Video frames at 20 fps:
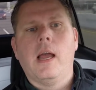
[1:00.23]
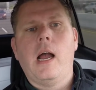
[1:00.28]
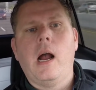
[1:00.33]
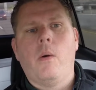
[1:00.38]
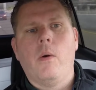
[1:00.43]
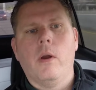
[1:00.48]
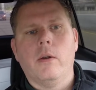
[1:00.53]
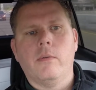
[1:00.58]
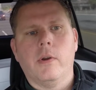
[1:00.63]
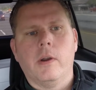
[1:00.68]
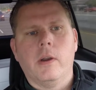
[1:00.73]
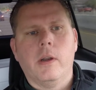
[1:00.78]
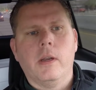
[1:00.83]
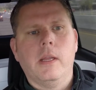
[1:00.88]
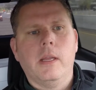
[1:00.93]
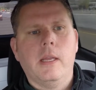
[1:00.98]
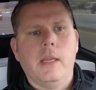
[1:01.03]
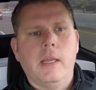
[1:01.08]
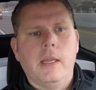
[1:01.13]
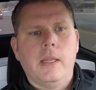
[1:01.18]
However,
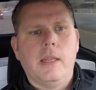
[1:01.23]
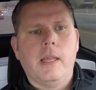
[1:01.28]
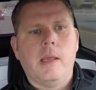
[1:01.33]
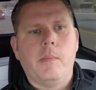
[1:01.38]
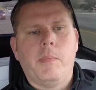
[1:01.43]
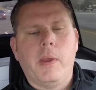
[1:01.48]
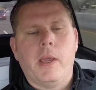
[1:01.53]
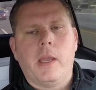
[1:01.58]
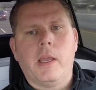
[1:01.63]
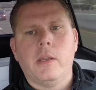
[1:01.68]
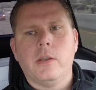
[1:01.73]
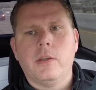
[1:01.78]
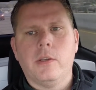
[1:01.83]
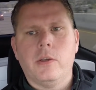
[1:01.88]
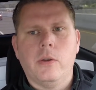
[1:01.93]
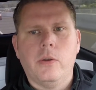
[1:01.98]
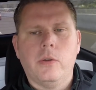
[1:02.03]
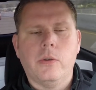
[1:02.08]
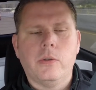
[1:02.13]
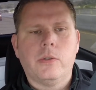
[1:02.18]
they pick and
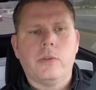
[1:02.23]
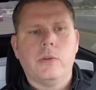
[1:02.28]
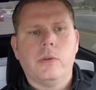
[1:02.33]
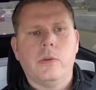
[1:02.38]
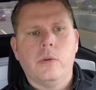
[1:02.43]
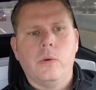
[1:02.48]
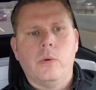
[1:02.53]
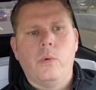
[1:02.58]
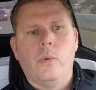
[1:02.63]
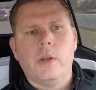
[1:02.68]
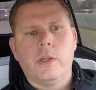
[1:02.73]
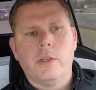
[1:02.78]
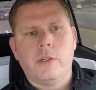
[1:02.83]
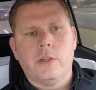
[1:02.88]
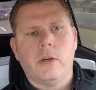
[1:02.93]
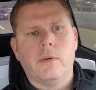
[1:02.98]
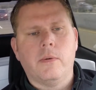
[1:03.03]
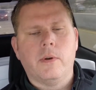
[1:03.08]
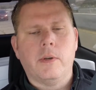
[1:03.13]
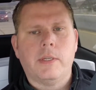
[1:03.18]
choose which
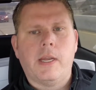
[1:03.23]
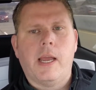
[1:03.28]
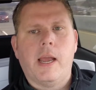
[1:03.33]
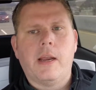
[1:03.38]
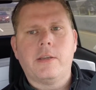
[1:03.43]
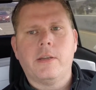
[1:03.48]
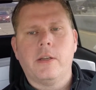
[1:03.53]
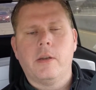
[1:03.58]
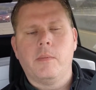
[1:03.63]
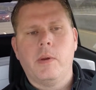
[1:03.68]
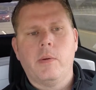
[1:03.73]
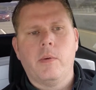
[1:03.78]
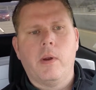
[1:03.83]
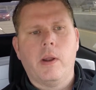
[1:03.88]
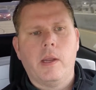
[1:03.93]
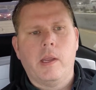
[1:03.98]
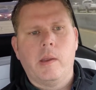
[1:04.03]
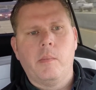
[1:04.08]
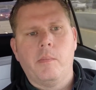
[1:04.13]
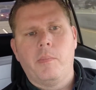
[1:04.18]
server is actually going to be
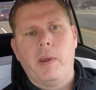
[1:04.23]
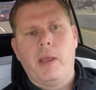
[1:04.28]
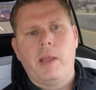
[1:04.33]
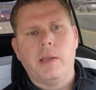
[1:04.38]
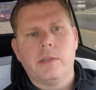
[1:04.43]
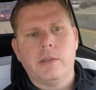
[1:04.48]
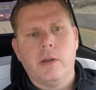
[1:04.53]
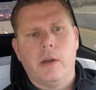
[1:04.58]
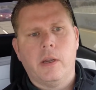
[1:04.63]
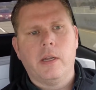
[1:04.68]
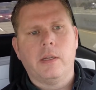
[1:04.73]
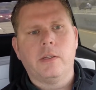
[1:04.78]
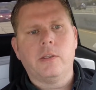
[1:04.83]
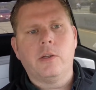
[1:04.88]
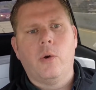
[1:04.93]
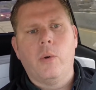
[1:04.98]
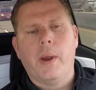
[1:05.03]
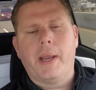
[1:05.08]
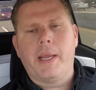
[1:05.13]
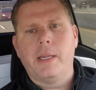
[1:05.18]
running based on its
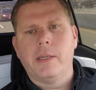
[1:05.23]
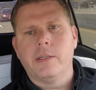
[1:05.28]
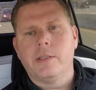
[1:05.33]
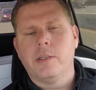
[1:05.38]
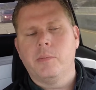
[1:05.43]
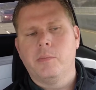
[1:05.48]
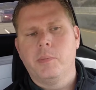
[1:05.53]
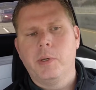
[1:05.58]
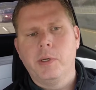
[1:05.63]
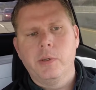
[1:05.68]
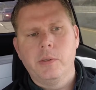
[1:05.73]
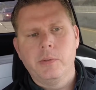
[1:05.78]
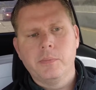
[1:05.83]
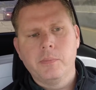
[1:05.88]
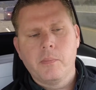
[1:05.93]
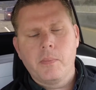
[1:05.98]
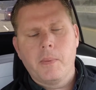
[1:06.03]
quickness to boot.